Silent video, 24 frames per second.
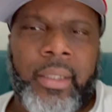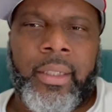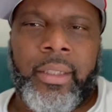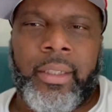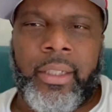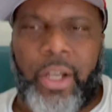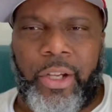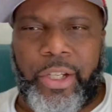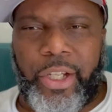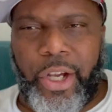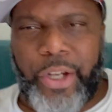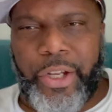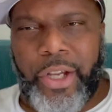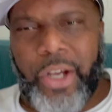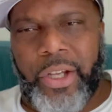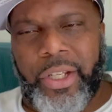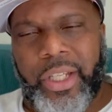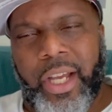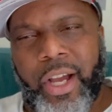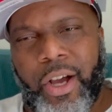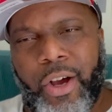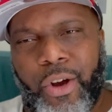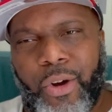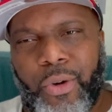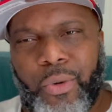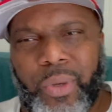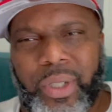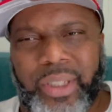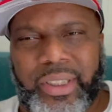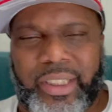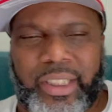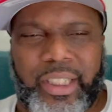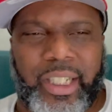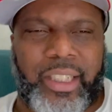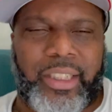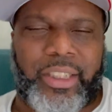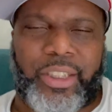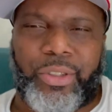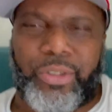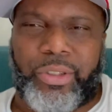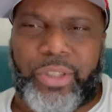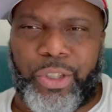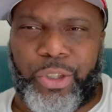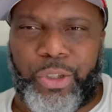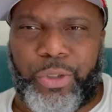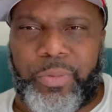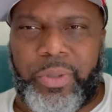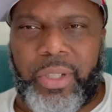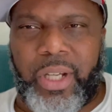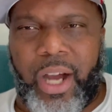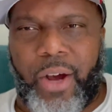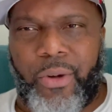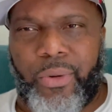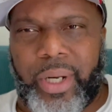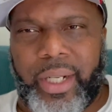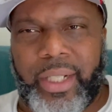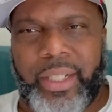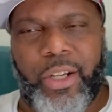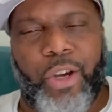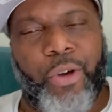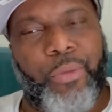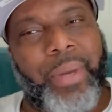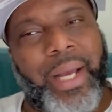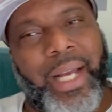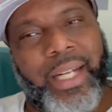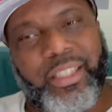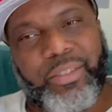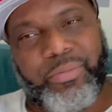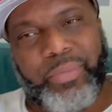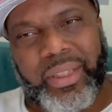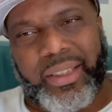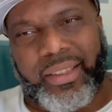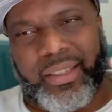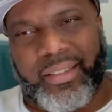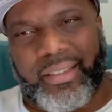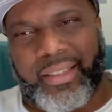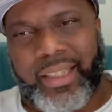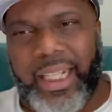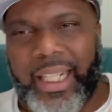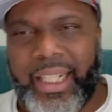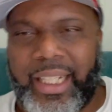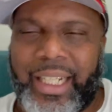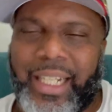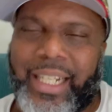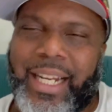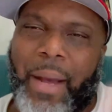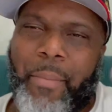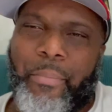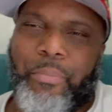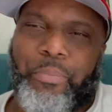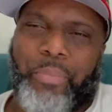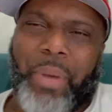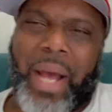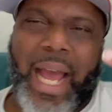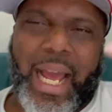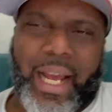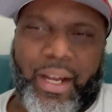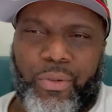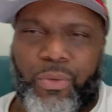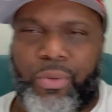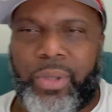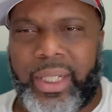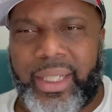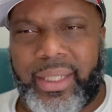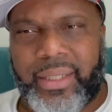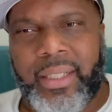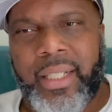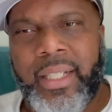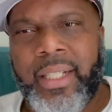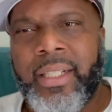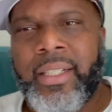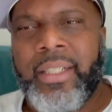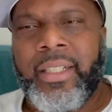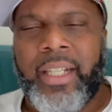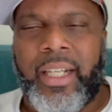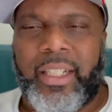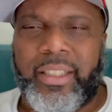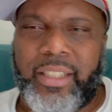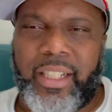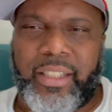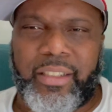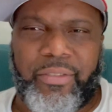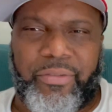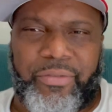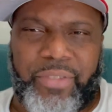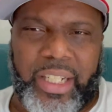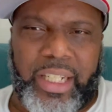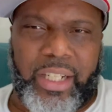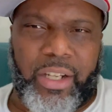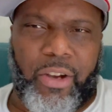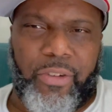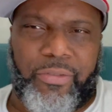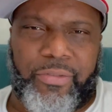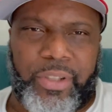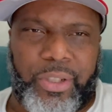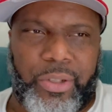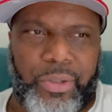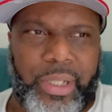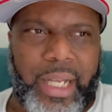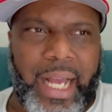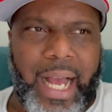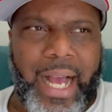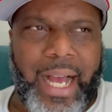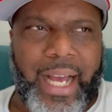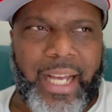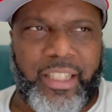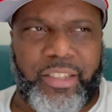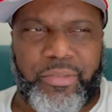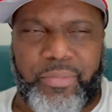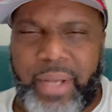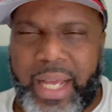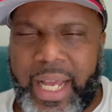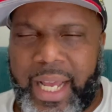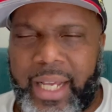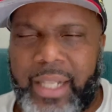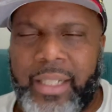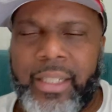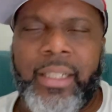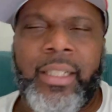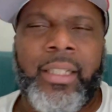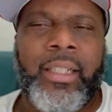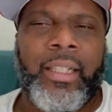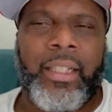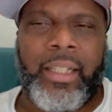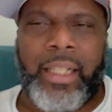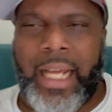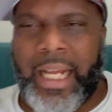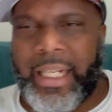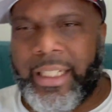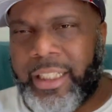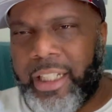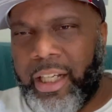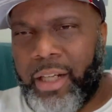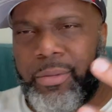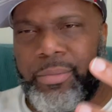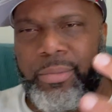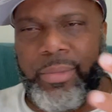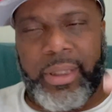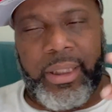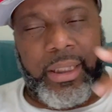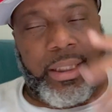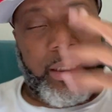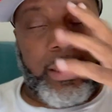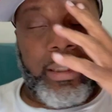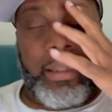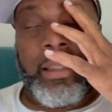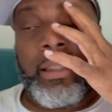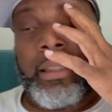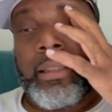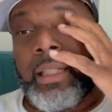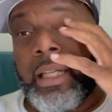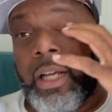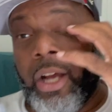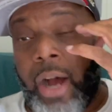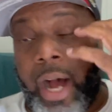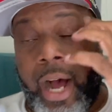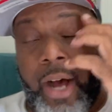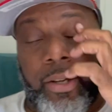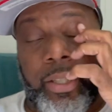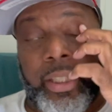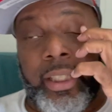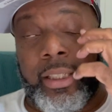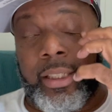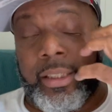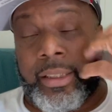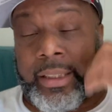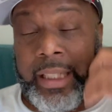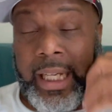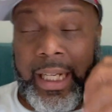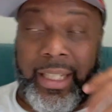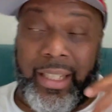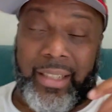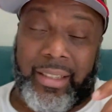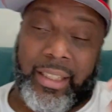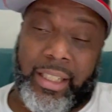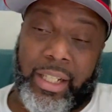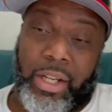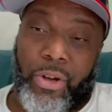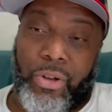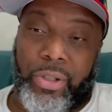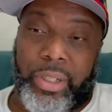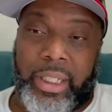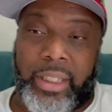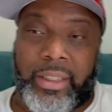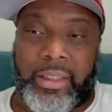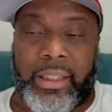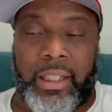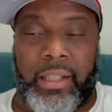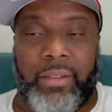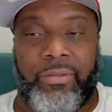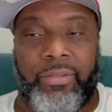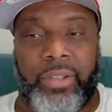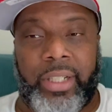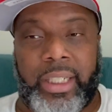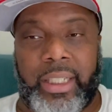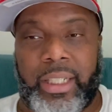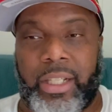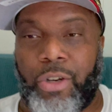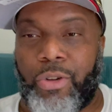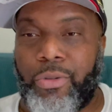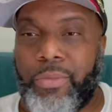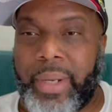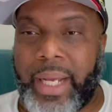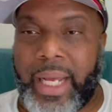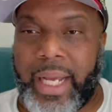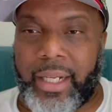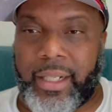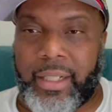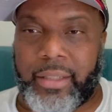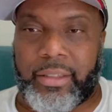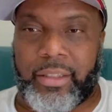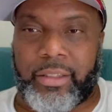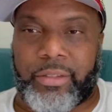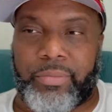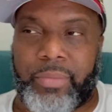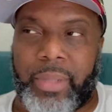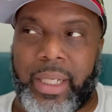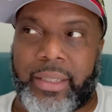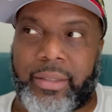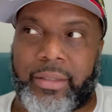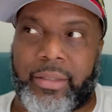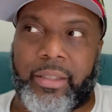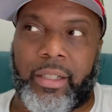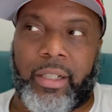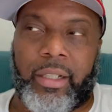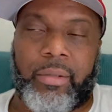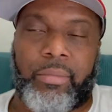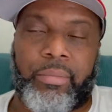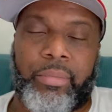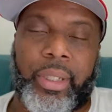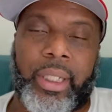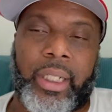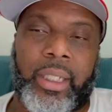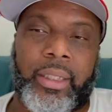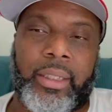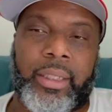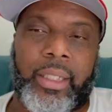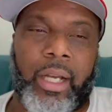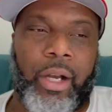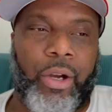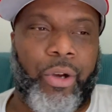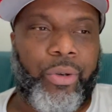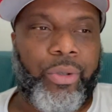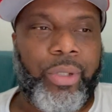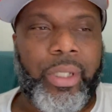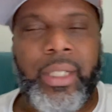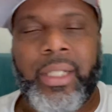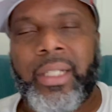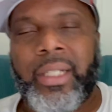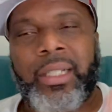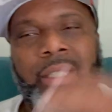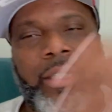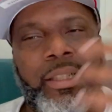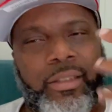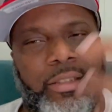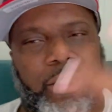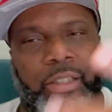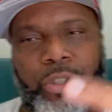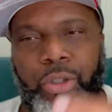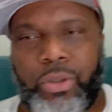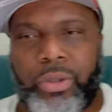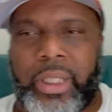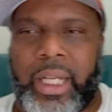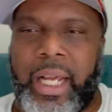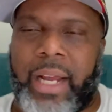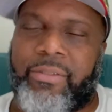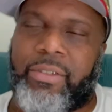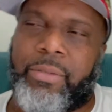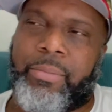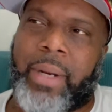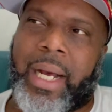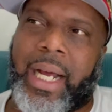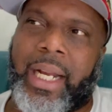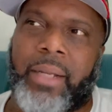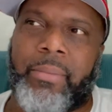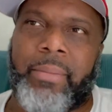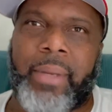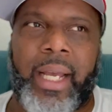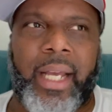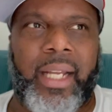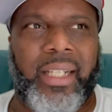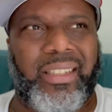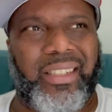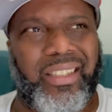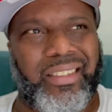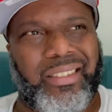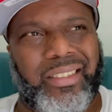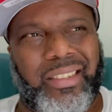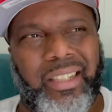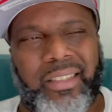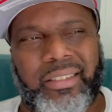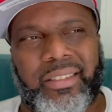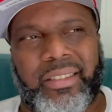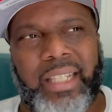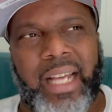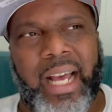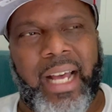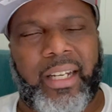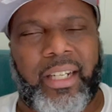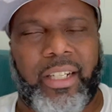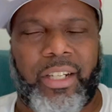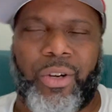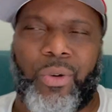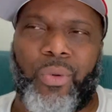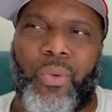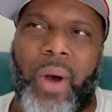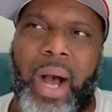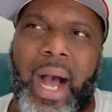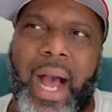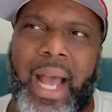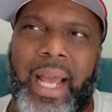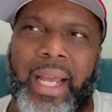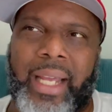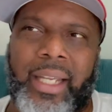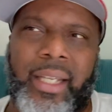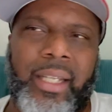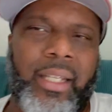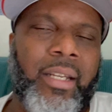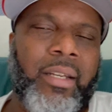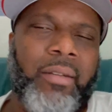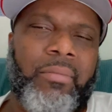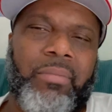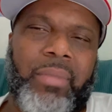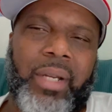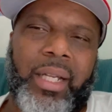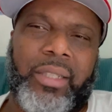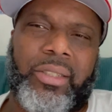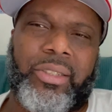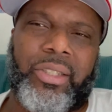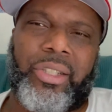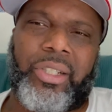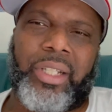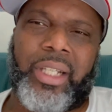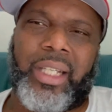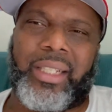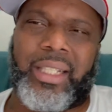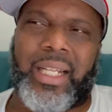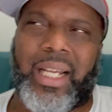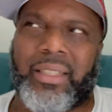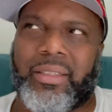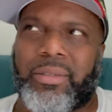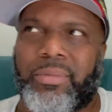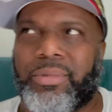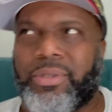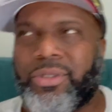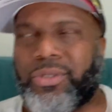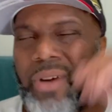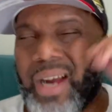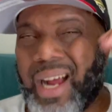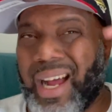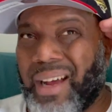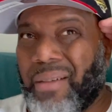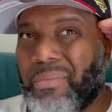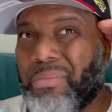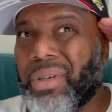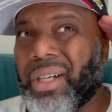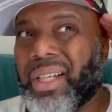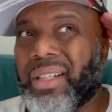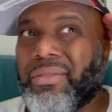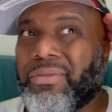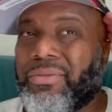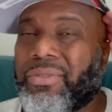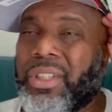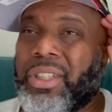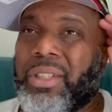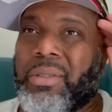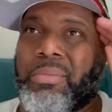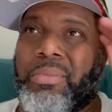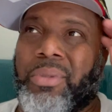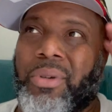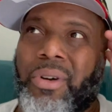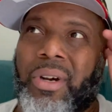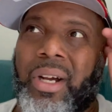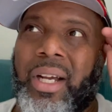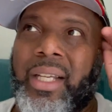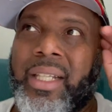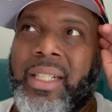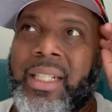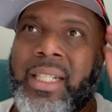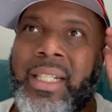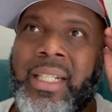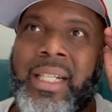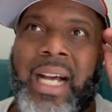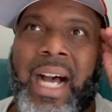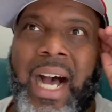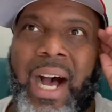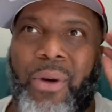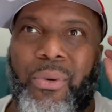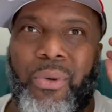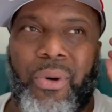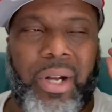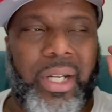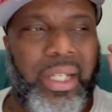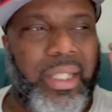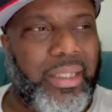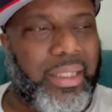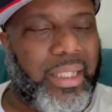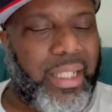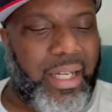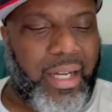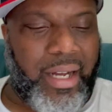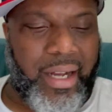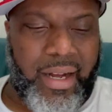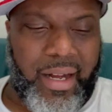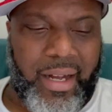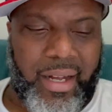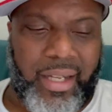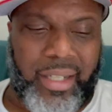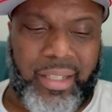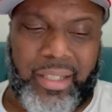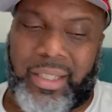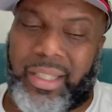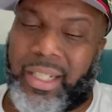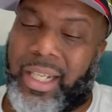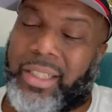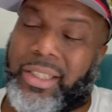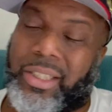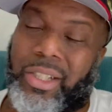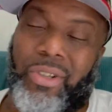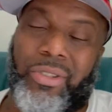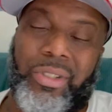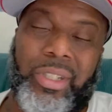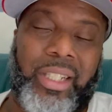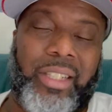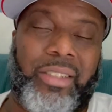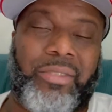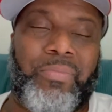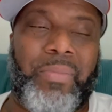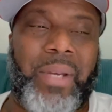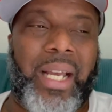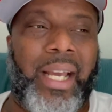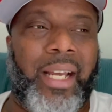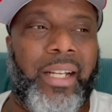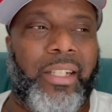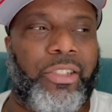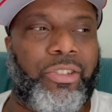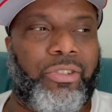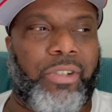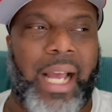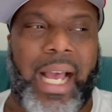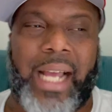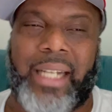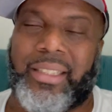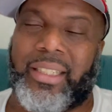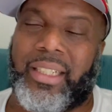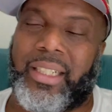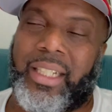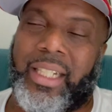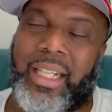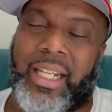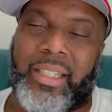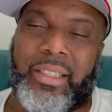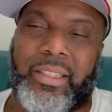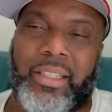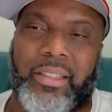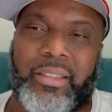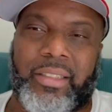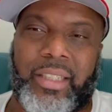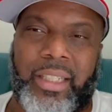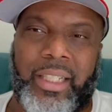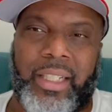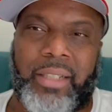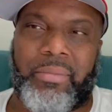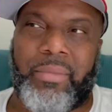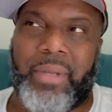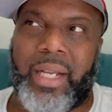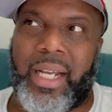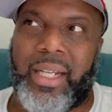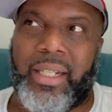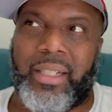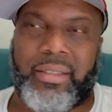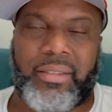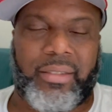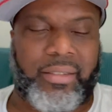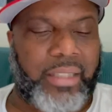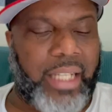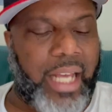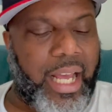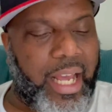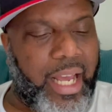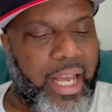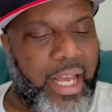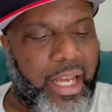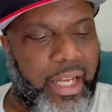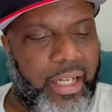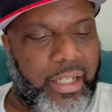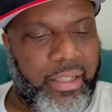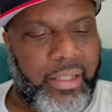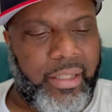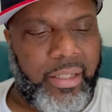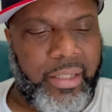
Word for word: Yo, yo, yo, yo, what's good, YouTube? You already know, man, it's Mister Skinny, and I'm back with another video for you guys, man. Let them, yo, I don't need to say this here on this here video, man, because it's messed up, but yo, salute to everybody, man. Just touched down in Hawaii. Make sure you hit that subscribe button for your boy. I wanted to uh, touch on this, man, tragedy that just hit, man. It's sad.